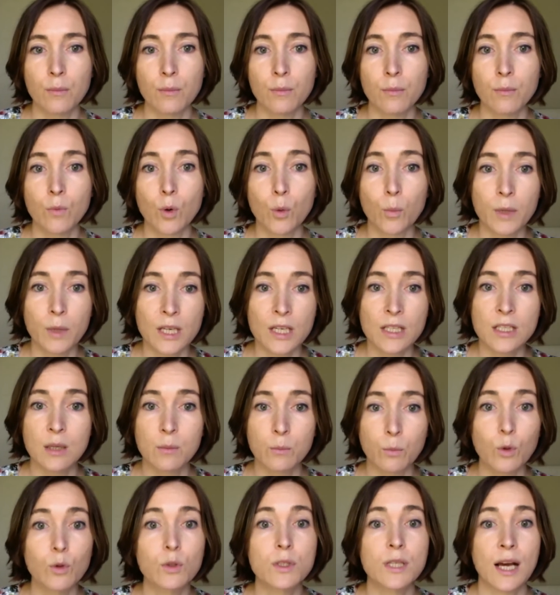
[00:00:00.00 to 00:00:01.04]
morbidity and
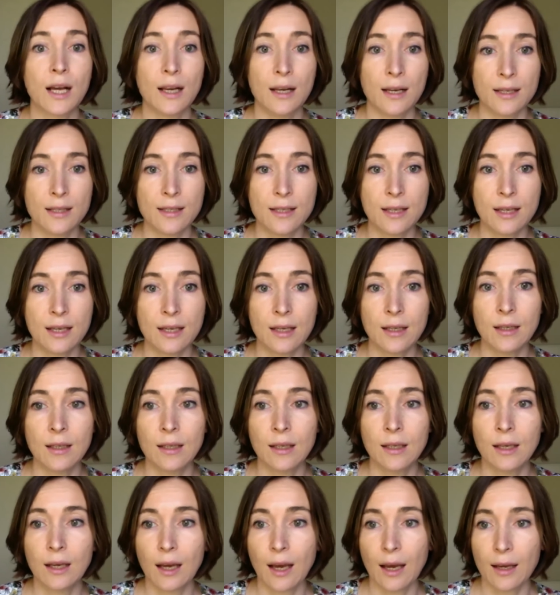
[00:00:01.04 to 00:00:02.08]
mortality
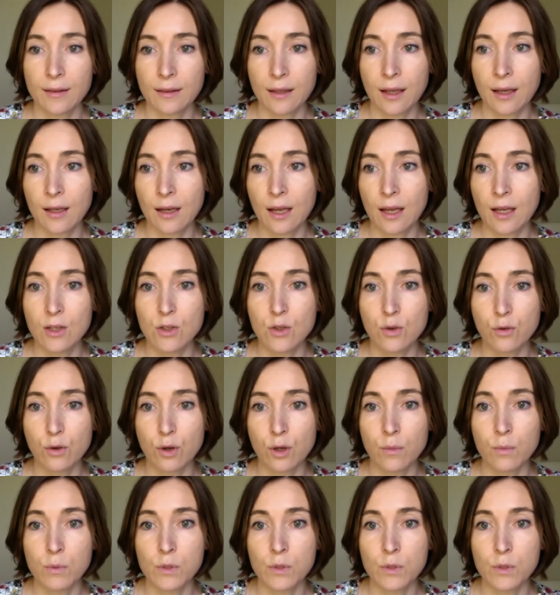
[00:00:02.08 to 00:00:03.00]
at that age group.